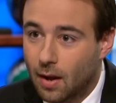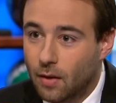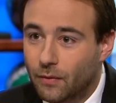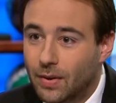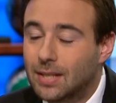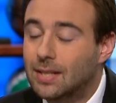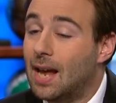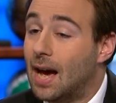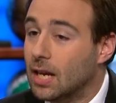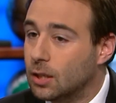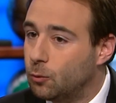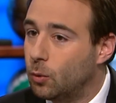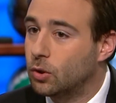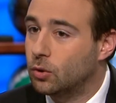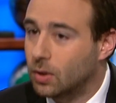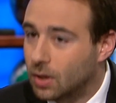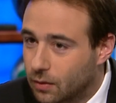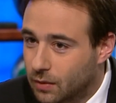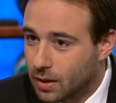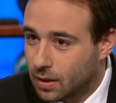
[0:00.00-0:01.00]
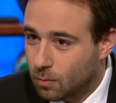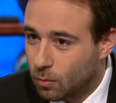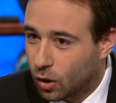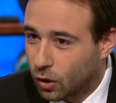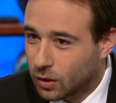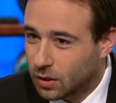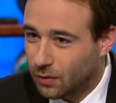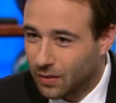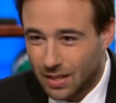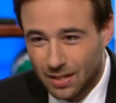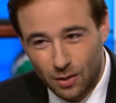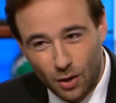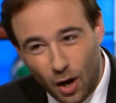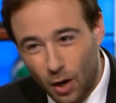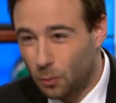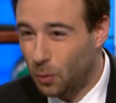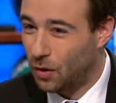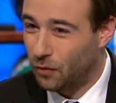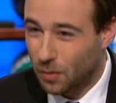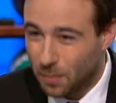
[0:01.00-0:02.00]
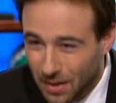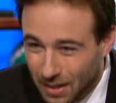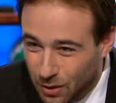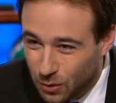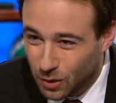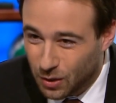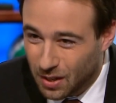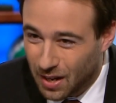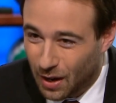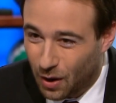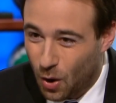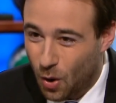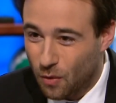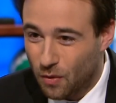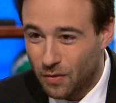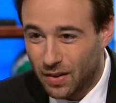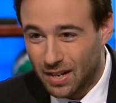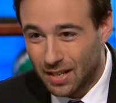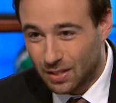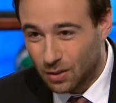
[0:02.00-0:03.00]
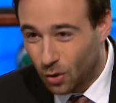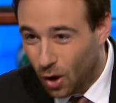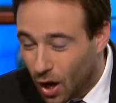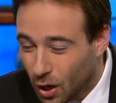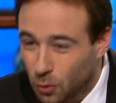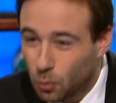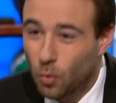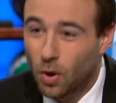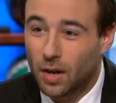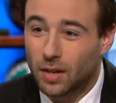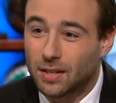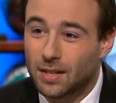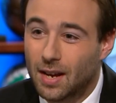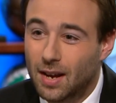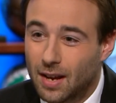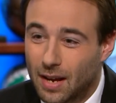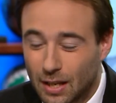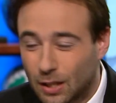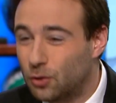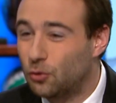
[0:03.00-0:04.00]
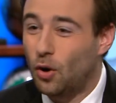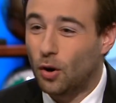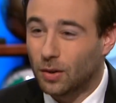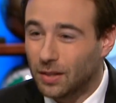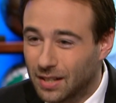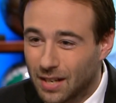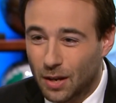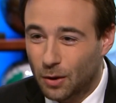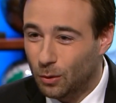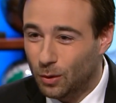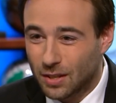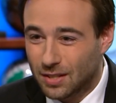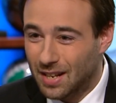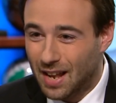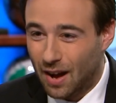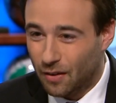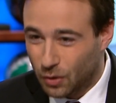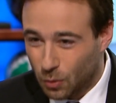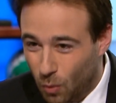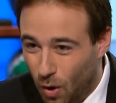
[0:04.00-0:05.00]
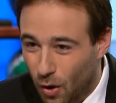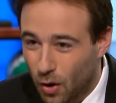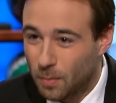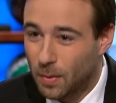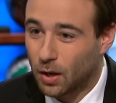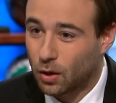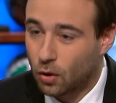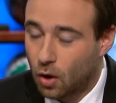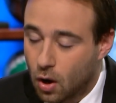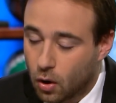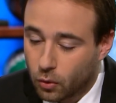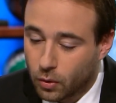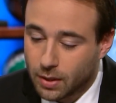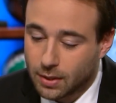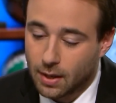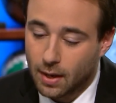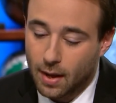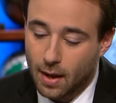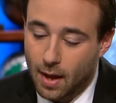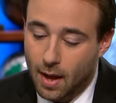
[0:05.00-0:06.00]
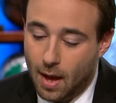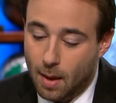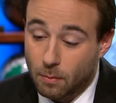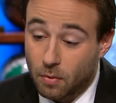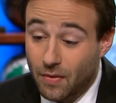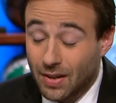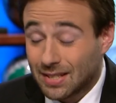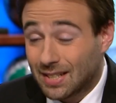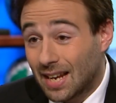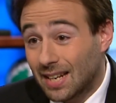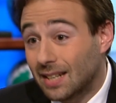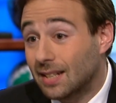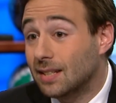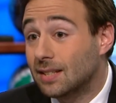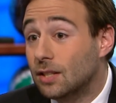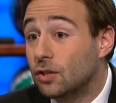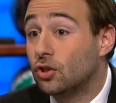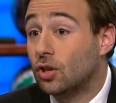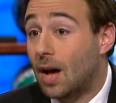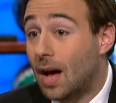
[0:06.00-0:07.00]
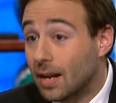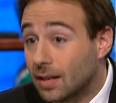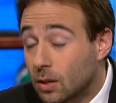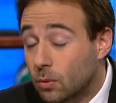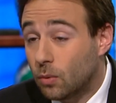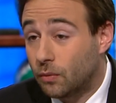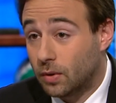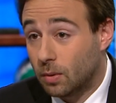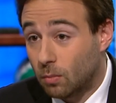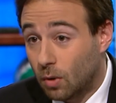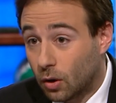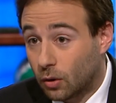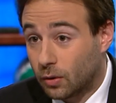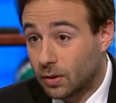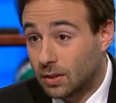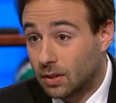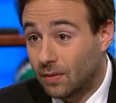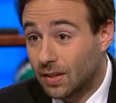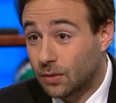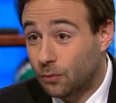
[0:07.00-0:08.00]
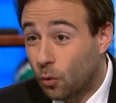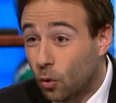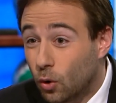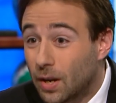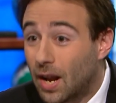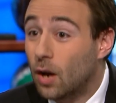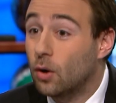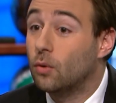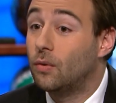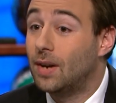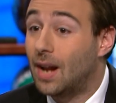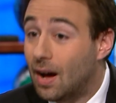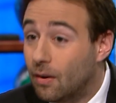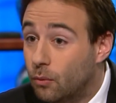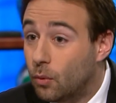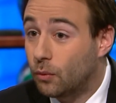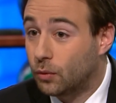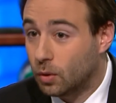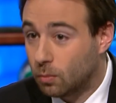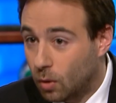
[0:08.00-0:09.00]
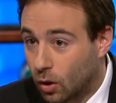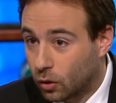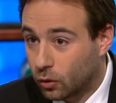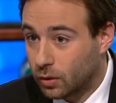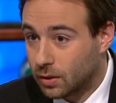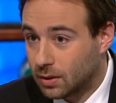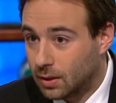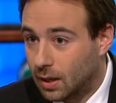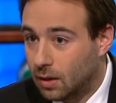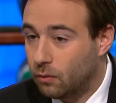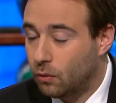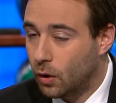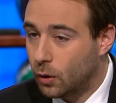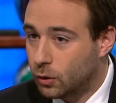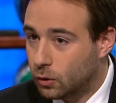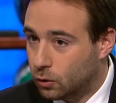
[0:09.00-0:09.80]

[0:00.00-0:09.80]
that does want to live in a democracy, that does not want the military to take over, that does not want a strong leader who doesn't have to worry about Congress, but that's getting disenchanted with democracy, that's fallen out of love with democracy. And those